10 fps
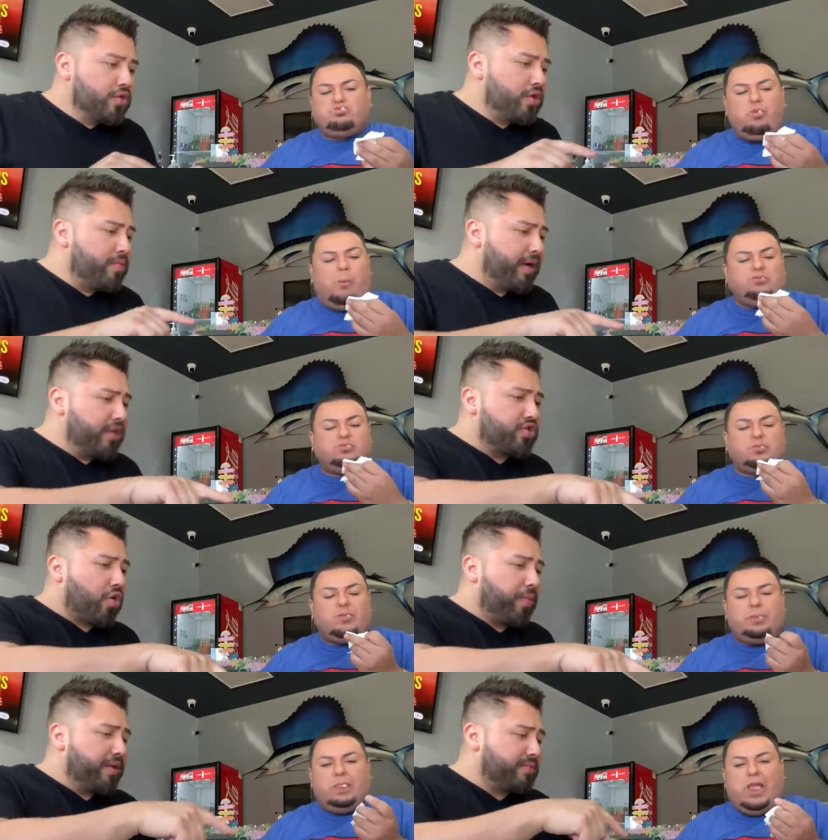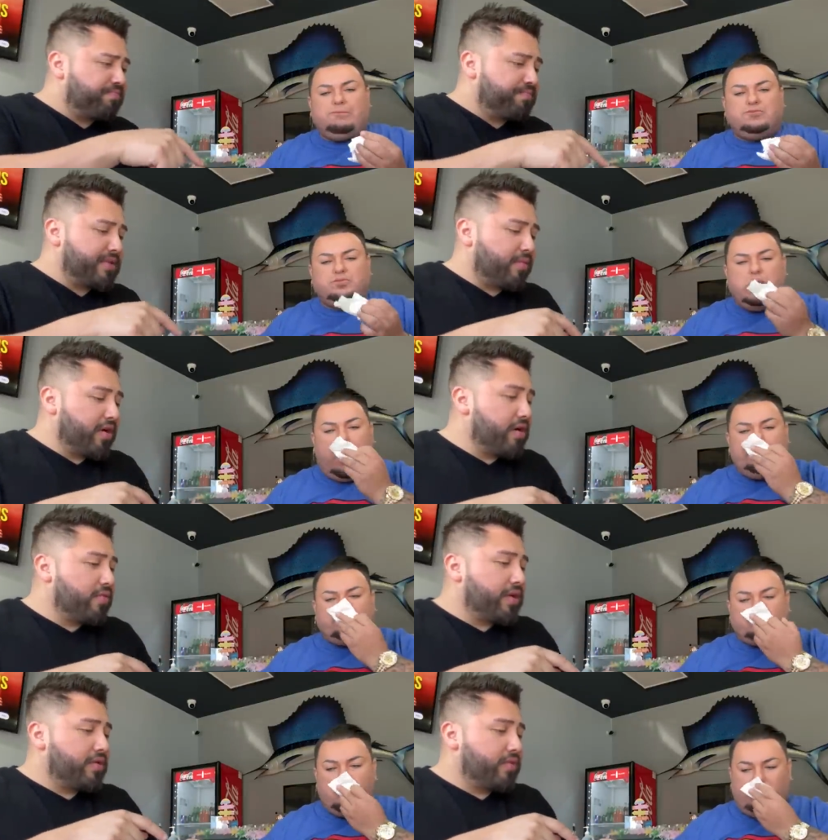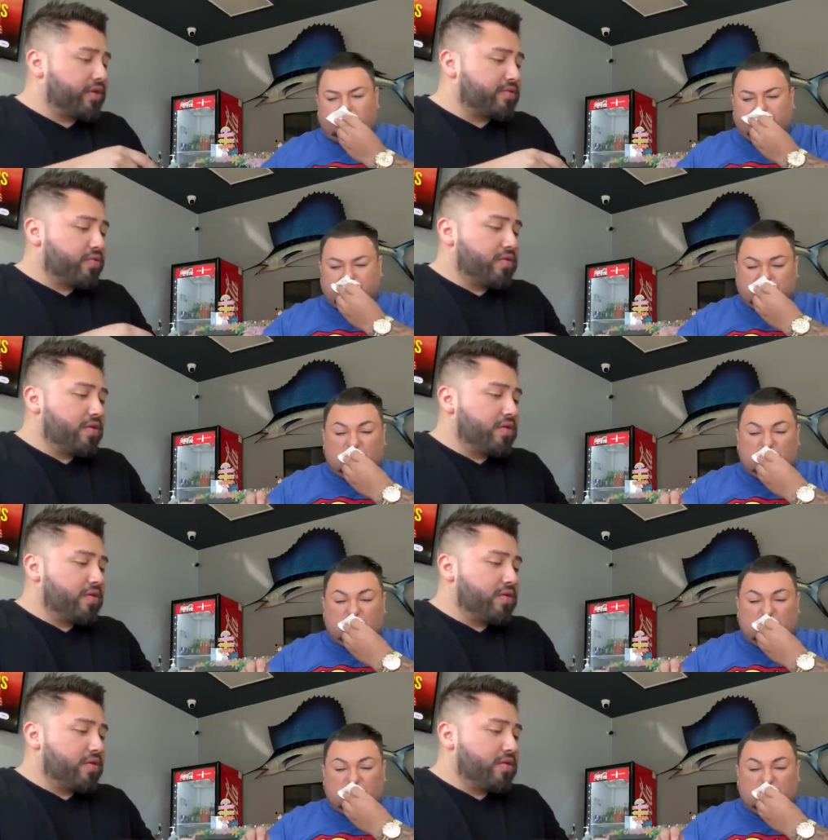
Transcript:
Speaker 1: you mind scooping some more here? What your scoop?